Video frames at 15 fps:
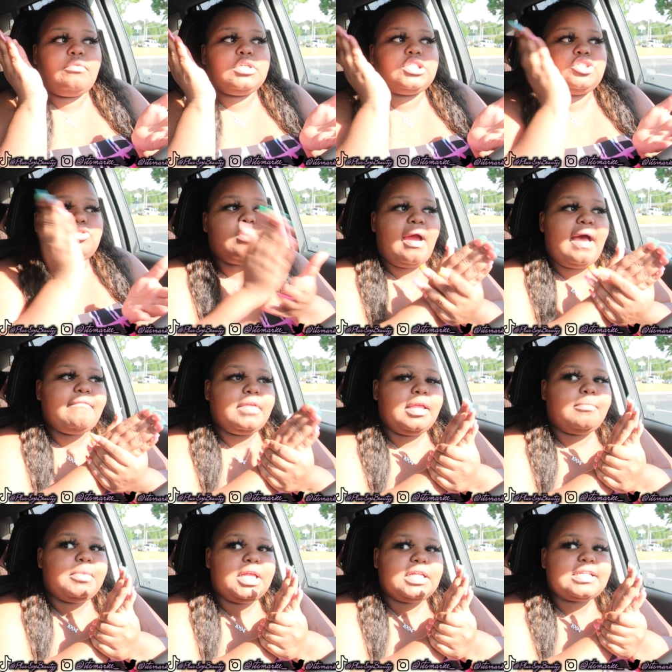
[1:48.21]
I was
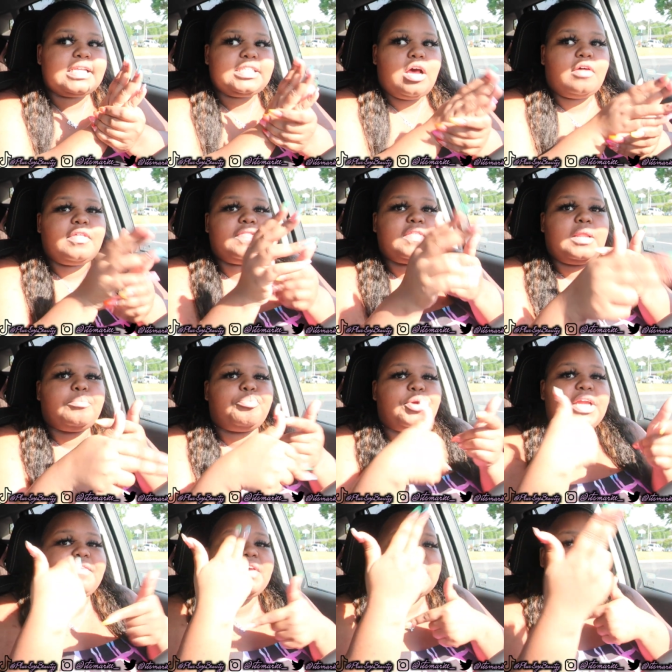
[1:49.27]
driving because I saw that the
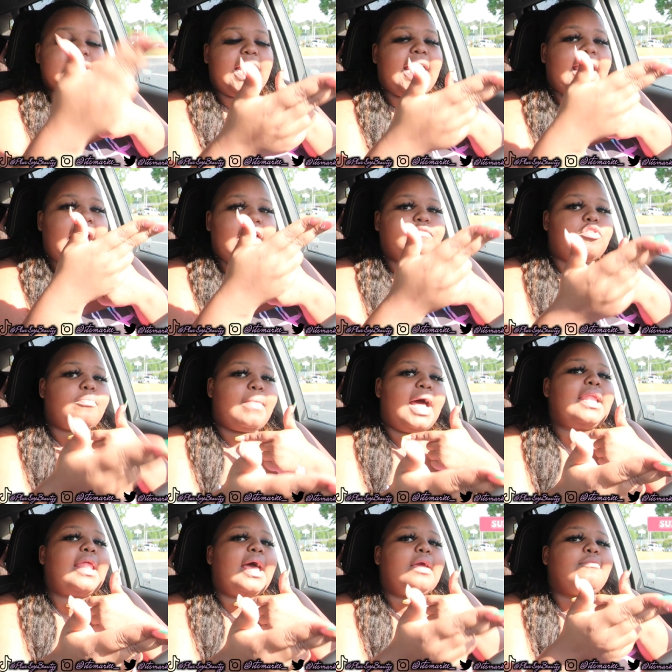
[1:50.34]
previous light after
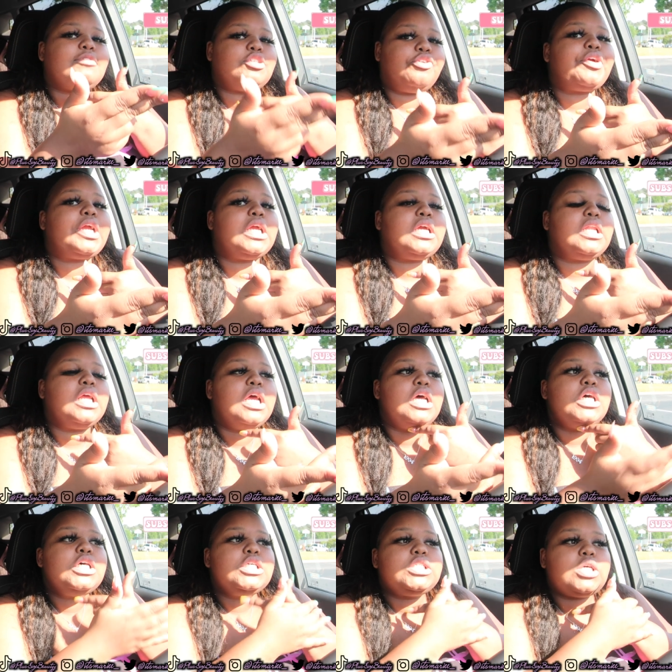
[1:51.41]
my light was green.
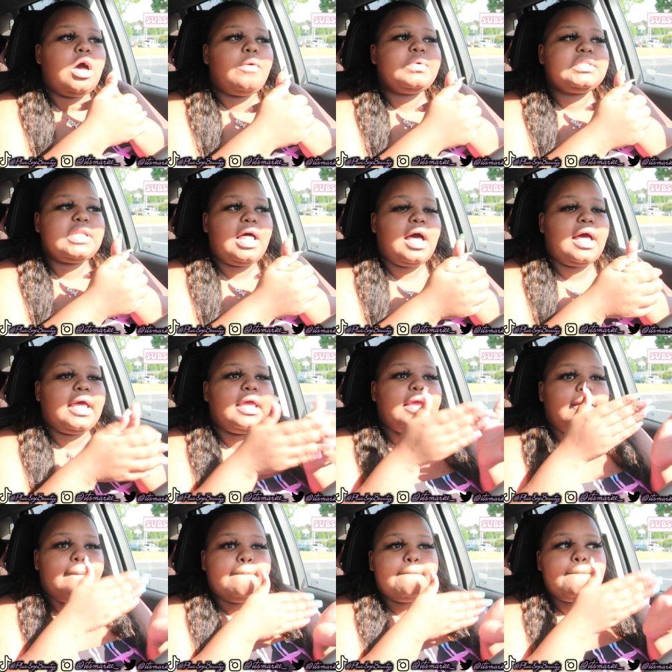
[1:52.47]
So I was like,